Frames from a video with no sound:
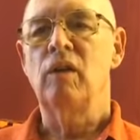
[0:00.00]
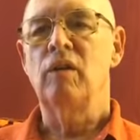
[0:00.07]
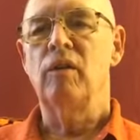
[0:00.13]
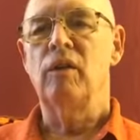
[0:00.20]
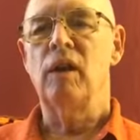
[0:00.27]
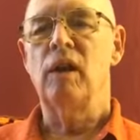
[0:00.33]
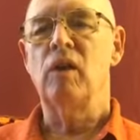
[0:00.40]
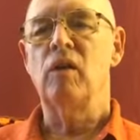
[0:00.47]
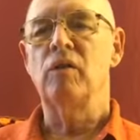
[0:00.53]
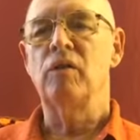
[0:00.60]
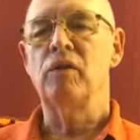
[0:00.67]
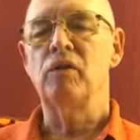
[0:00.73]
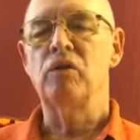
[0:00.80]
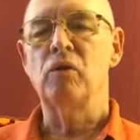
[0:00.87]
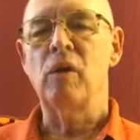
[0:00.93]
that are the
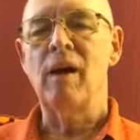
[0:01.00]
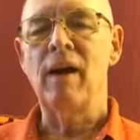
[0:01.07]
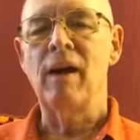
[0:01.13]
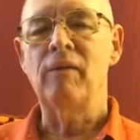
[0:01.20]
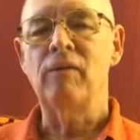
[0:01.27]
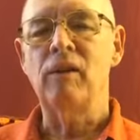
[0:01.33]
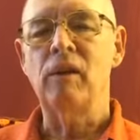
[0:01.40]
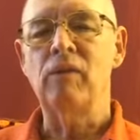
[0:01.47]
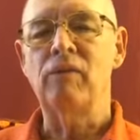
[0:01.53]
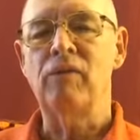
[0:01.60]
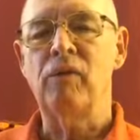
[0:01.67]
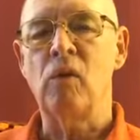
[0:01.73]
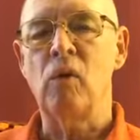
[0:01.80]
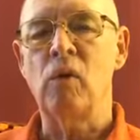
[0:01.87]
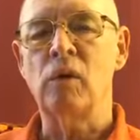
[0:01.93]
driving
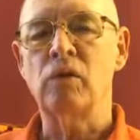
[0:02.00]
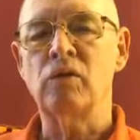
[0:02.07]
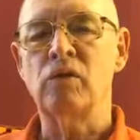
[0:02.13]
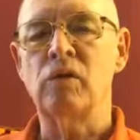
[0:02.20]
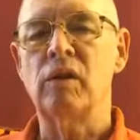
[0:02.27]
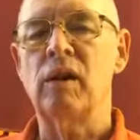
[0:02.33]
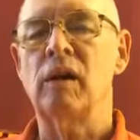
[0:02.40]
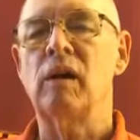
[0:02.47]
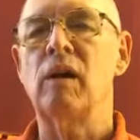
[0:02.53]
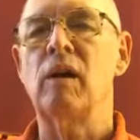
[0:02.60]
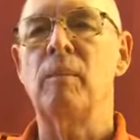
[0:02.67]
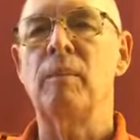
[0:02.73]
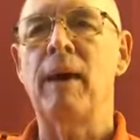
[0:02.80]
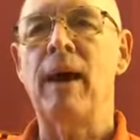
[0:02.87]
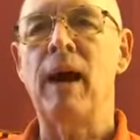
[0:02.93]
force that
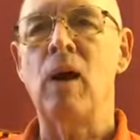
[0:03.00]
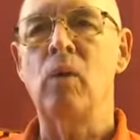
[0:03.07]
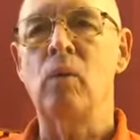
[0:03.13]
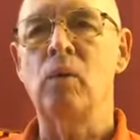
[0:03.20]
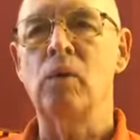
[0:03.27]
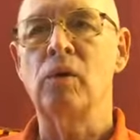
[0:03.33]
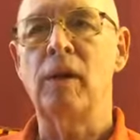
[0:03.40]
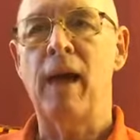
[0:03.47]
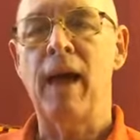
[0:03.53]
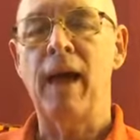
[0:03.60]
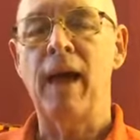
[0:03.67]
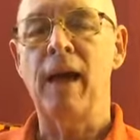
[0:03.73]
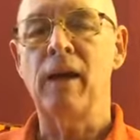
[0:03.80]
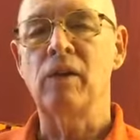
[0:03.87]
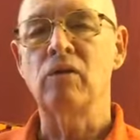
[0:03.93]
come outward
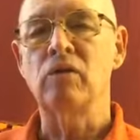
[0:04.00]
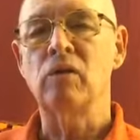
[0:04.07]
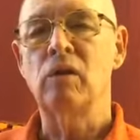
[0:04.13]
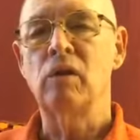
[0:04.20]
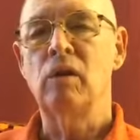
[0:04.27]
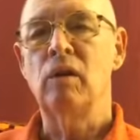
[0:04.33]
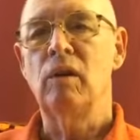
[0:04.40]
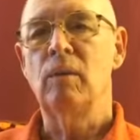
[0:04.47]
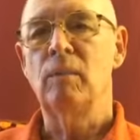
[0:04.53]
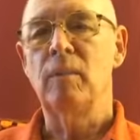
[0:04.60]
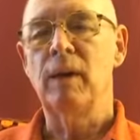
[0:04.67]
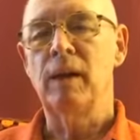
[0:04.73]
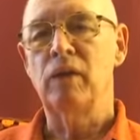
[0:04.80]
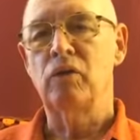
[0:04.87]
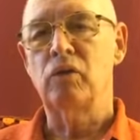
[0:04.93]
as
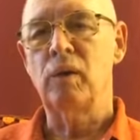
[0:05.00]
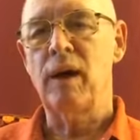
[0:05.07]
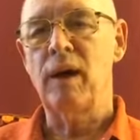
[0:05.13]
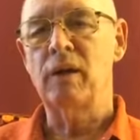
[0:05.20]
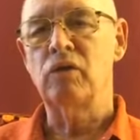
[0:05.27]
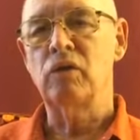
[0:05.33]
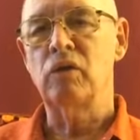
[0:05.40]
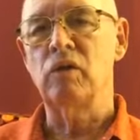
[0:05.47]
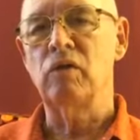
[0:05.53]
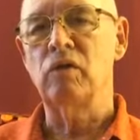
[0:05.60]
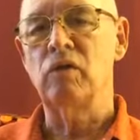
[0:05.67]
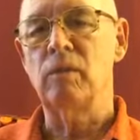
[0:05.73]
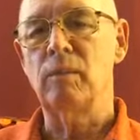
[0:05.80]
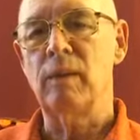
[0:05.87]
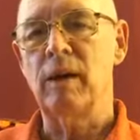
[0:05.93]
my attractions
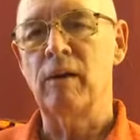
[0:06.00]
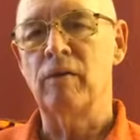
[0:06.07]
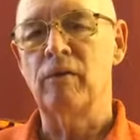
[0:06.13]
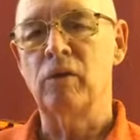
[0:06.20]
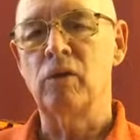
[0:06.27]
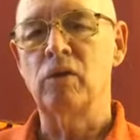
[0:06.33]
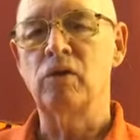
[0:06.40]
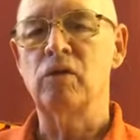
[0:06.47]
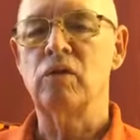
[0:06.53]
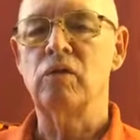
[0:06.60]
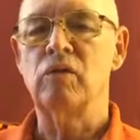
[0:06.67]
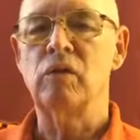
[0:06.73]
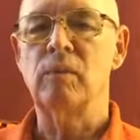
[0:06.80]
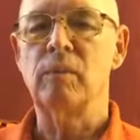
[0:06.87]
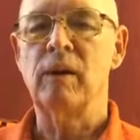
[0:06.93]
and my aversions
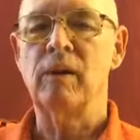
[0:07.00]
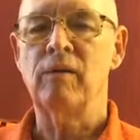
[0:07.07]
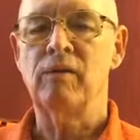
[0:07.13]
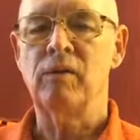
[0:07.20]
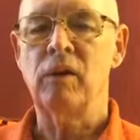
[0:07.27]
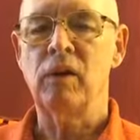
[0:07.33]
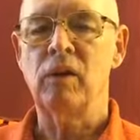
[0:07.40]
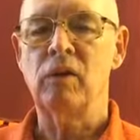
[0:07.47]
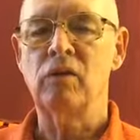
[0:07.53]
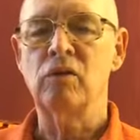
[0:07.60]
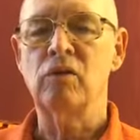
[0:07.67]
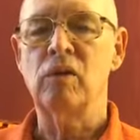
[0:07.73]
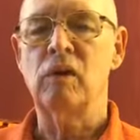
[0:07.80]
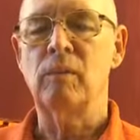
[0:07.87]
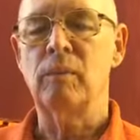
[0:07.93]
and my
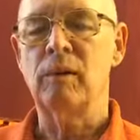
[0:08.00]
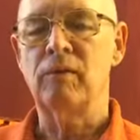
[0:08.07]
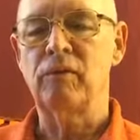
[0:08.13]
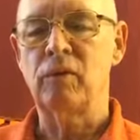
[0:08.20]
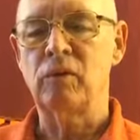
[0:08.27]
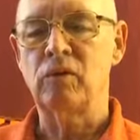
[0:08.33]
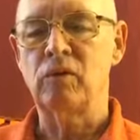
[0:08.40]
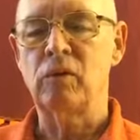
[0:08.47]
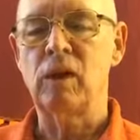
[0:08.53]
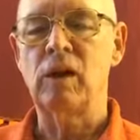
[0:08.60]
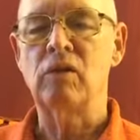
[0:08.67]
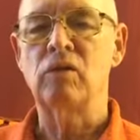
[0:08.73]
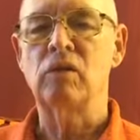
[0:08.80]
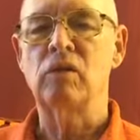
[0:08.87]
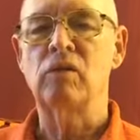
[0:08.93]
fears and my
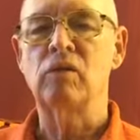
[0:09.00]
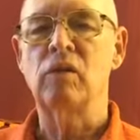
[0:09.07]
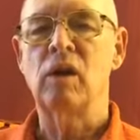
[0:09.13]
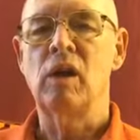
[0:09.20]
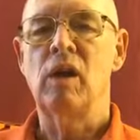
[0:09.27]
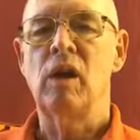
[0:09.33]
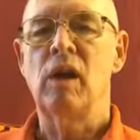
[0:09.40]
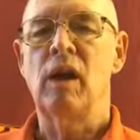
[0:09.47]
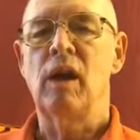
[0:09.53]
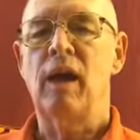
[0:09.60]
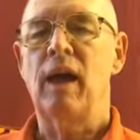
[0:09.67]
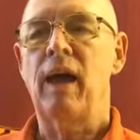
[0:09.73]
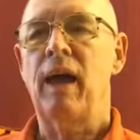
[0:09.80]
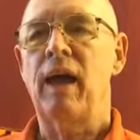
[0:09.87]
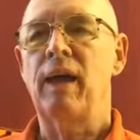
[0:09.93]
frustrations.
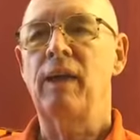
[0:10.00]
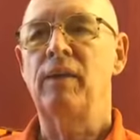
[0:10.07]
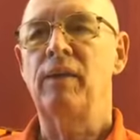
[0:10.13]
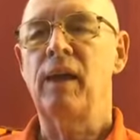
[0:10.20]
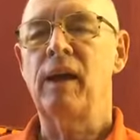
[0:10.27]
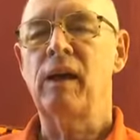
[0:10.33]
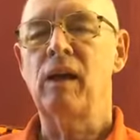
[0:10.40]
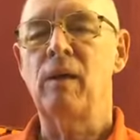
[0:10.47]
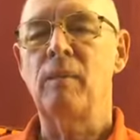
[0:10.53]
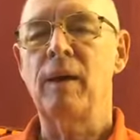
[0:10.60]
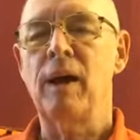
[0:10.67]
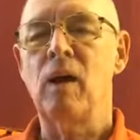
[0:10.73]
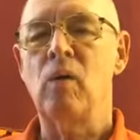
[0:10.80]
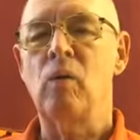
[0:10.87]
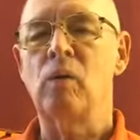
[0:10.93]
They come
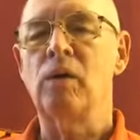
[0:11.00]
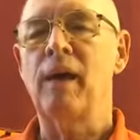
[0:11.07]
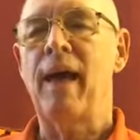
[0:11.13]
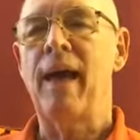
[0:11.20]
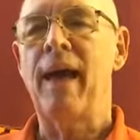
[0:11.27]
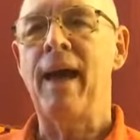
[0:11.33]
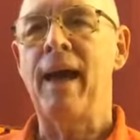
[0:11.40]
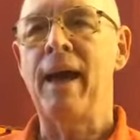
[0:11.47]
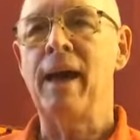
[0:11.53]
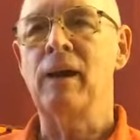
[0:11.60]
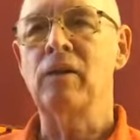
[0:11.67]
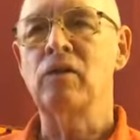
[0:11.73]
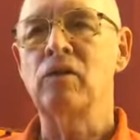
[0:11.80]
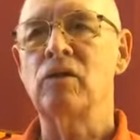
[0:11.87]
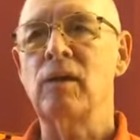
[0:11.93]
outward
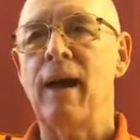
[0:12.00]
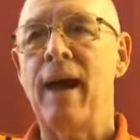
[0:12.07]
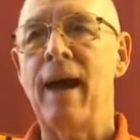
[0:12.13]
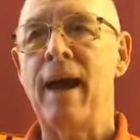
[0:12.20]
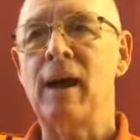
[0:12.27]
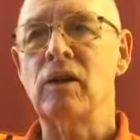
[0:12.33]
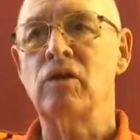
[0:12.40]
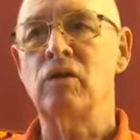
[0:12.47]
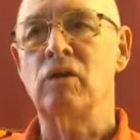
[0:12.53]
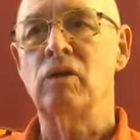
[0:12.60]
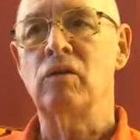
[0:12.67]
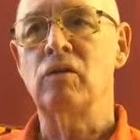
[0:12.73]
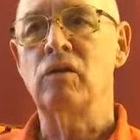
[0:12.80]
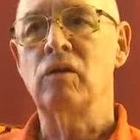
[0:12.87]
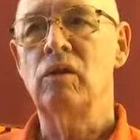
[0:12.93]
as actions.